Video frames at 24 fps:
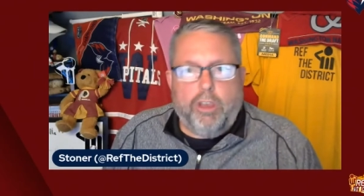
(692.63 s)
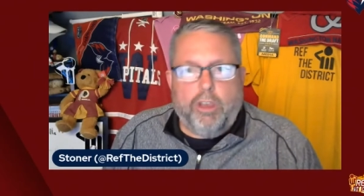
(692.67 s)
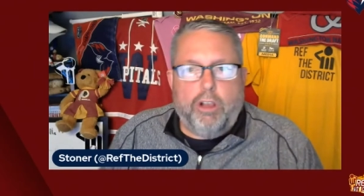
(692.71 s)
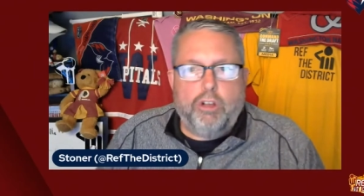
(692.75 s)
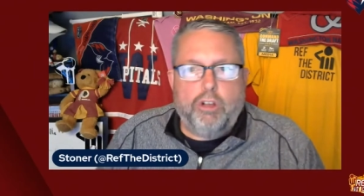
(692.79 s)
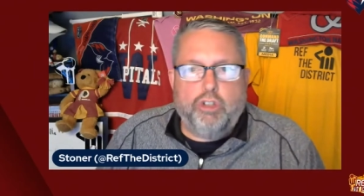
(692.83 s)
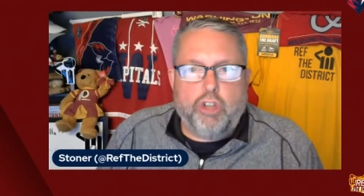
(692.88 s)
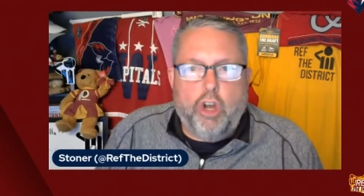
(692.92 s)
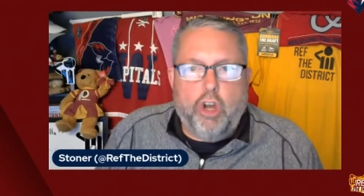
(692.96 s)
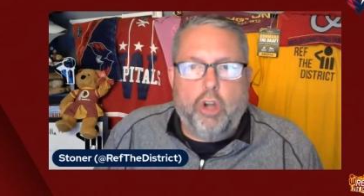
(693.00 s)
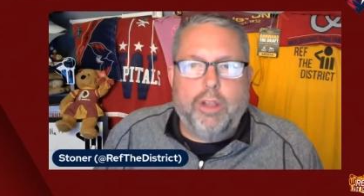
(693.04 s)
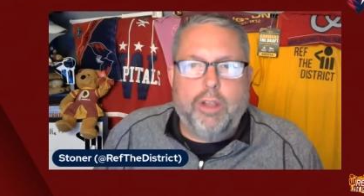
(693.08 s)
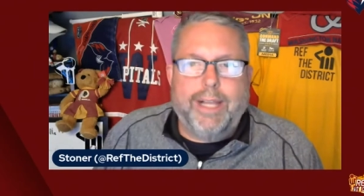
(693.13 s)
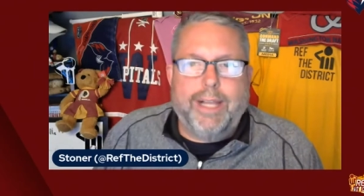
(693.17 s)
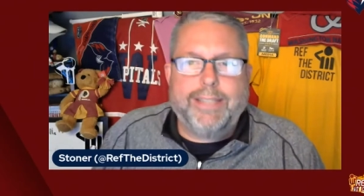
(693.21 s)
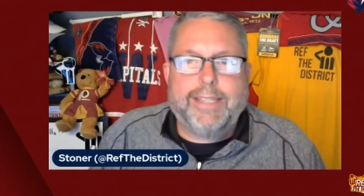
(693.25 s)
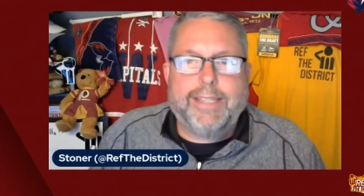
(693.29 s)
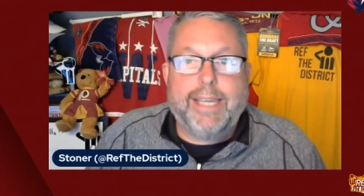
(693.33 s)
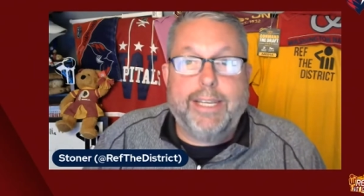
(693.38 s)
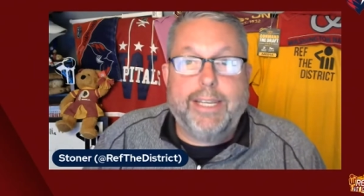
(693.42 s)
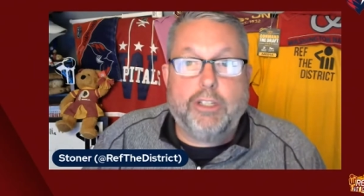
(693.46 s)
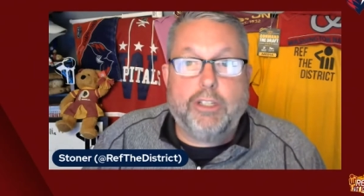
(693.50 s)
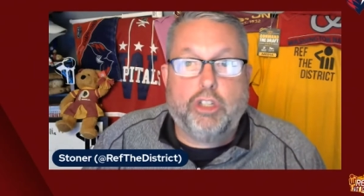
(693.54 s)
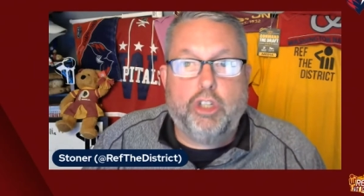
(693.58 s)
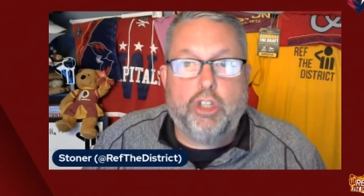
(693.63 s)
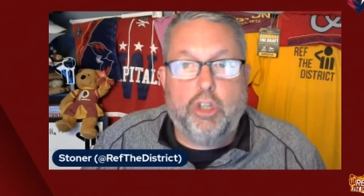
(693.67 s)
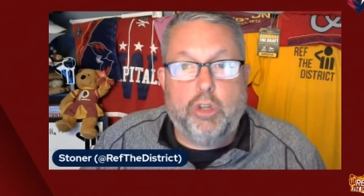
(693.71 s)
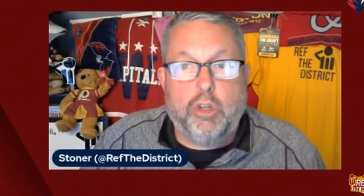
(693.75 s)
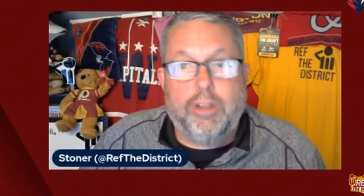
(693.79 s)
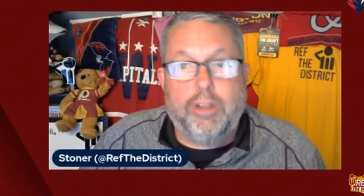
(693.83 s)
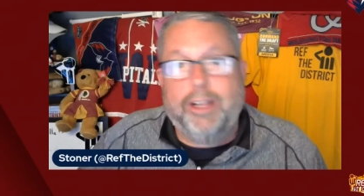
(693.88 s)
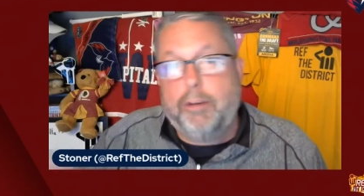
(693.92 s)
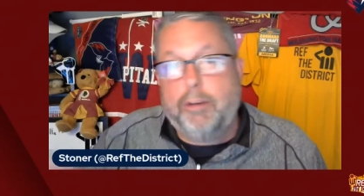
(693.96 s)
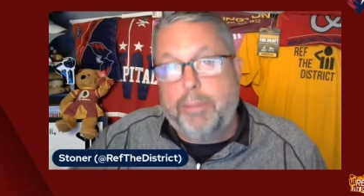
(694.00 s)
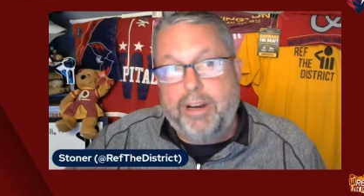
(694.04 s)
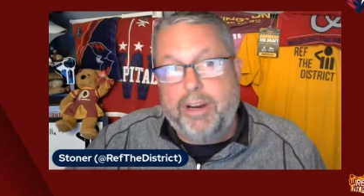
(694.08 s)
so let's get to a
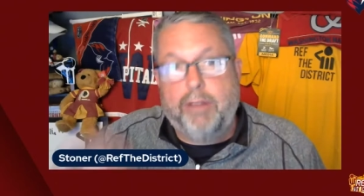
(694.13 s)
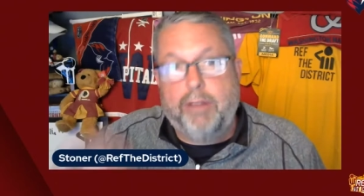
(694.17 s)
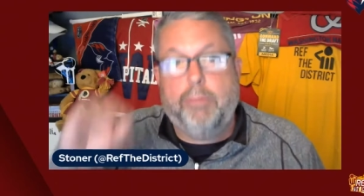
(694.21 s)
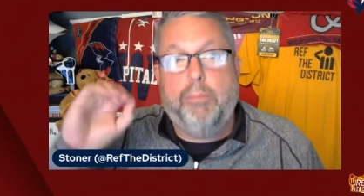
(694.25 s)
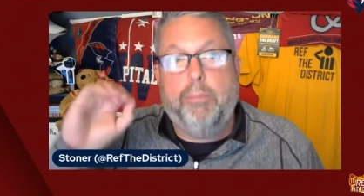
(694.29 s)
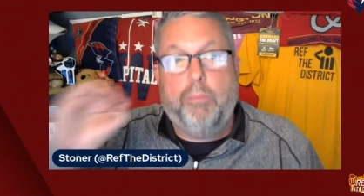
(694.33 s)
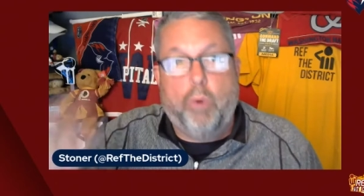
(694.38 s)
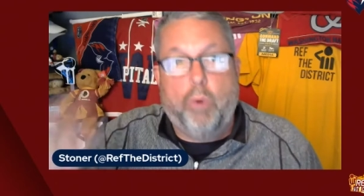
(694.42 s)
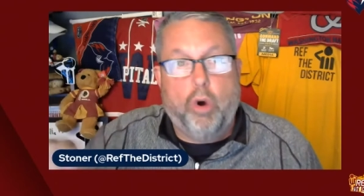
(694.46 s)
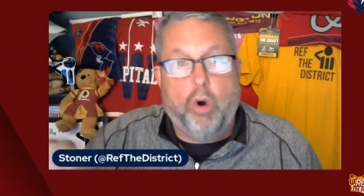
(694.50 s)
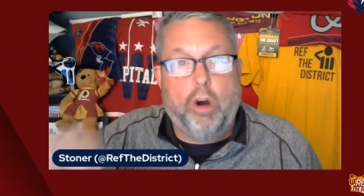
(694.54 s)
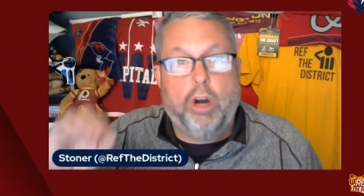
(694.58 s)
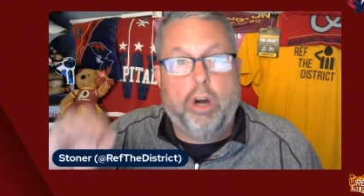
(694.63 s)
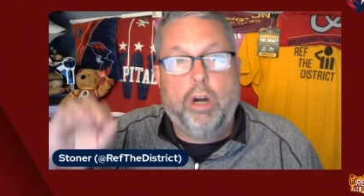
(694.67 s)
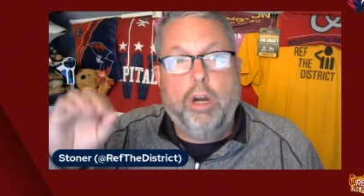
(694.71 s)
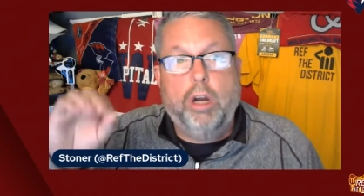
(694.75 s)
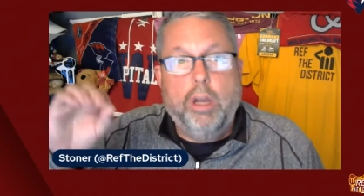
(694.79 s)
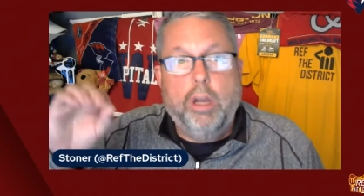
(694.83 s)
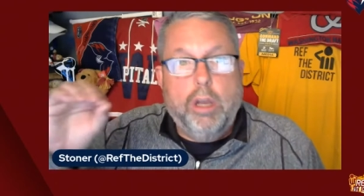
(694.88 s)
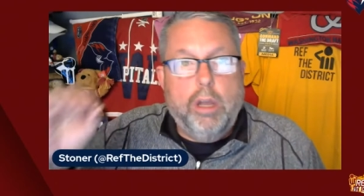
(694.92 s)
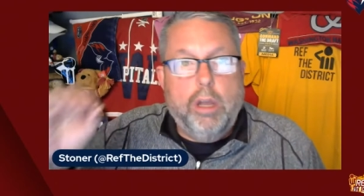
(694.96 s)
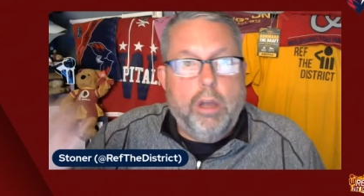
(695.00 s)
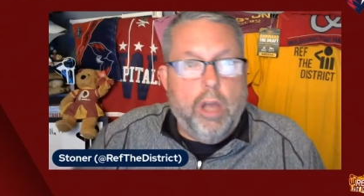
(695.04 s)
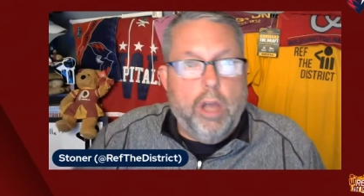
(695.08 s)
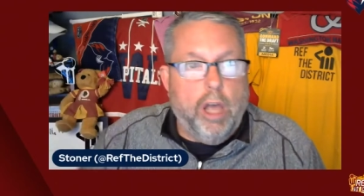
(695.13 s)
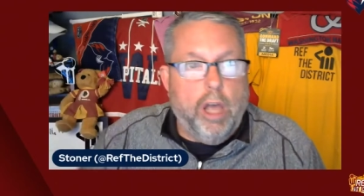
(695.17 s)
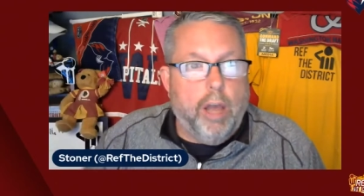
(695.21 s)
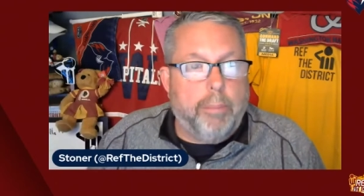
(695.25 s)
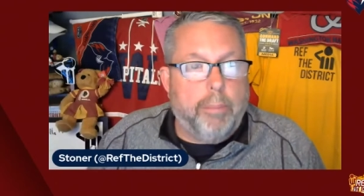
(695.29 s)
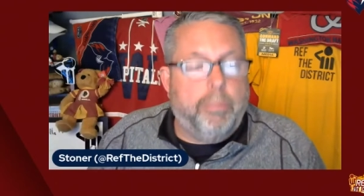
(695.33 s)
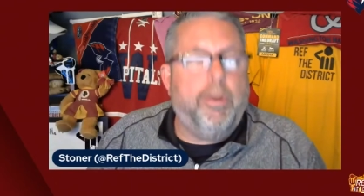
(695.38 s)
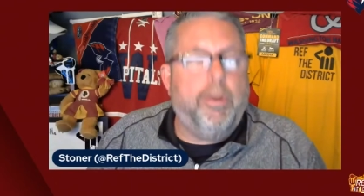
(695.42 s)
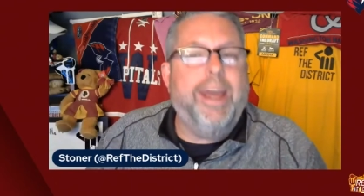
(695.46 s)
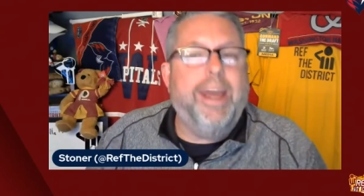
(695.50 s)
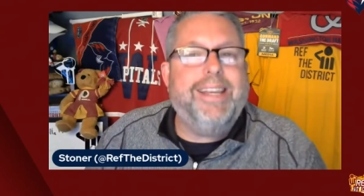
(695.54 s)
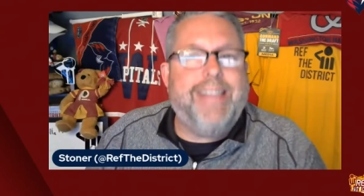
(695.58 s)
little bit of more
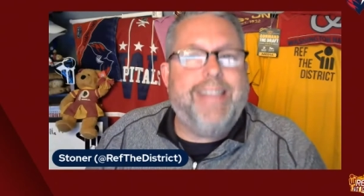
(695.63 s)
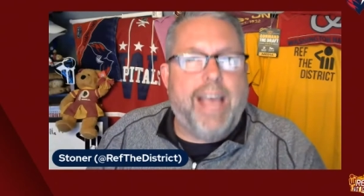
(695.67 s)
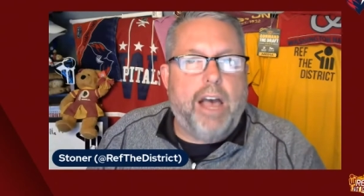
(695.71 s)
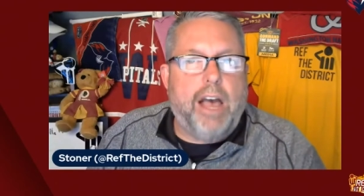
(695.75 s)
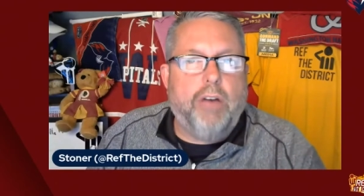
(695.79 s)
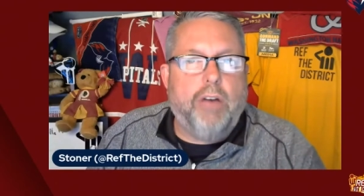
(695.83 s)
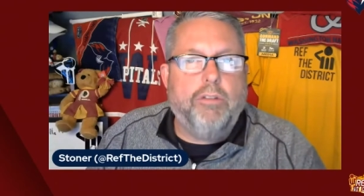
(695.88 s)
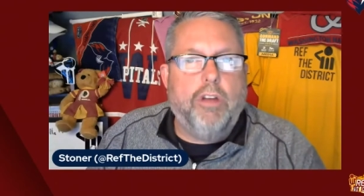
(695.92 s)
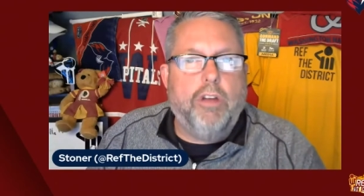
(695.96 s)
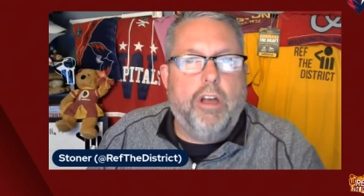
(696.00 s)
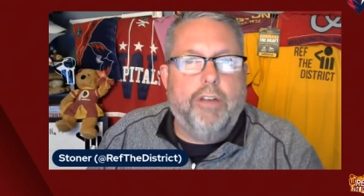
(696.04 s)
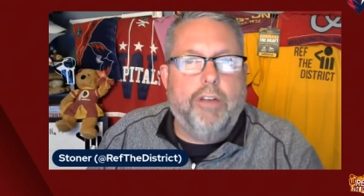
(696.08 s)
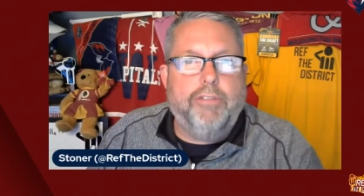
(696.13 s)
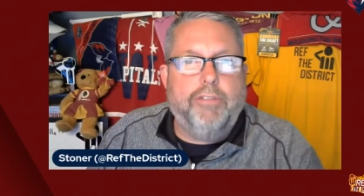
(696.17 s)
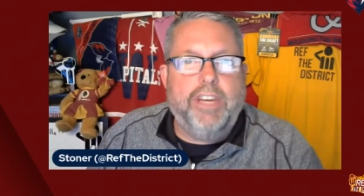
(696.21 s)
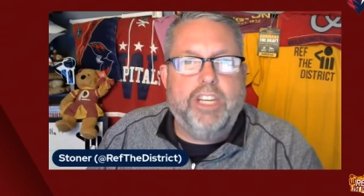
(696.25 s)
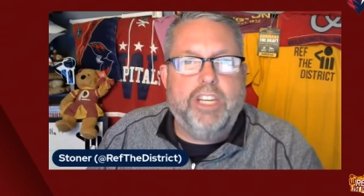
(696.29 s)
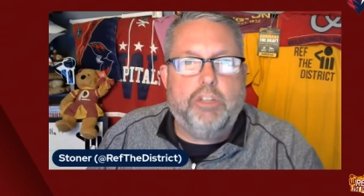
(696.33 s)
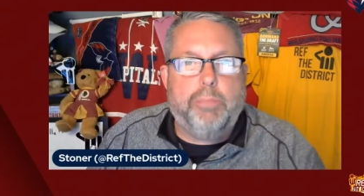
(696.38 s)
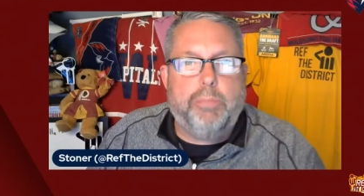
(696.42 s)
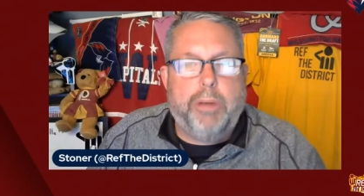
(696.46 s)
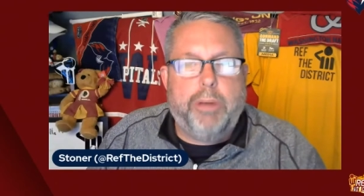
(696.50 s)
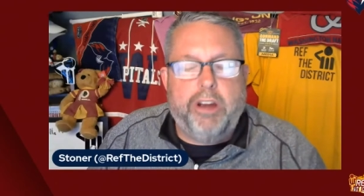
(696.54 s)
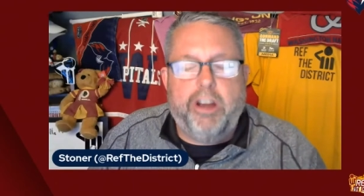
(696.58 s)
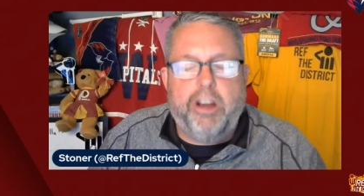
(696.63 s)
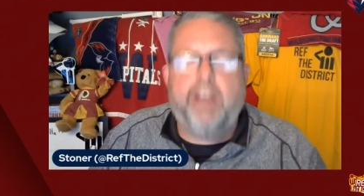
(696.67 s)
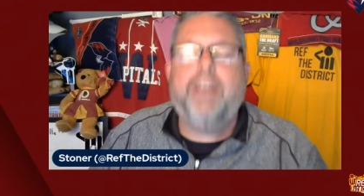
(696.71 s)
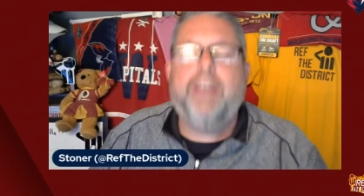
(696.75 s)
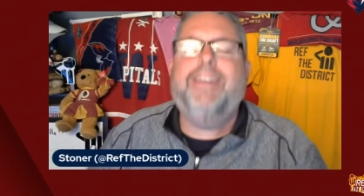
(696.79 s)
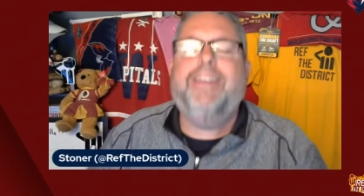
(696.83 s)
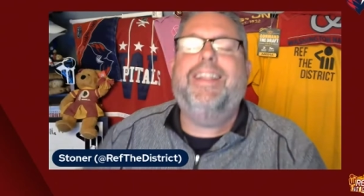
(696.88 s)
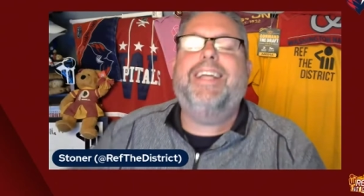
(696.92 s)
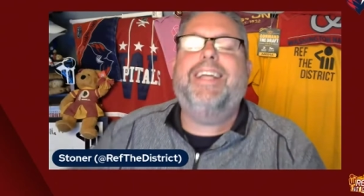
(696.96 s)
breakdown of each period.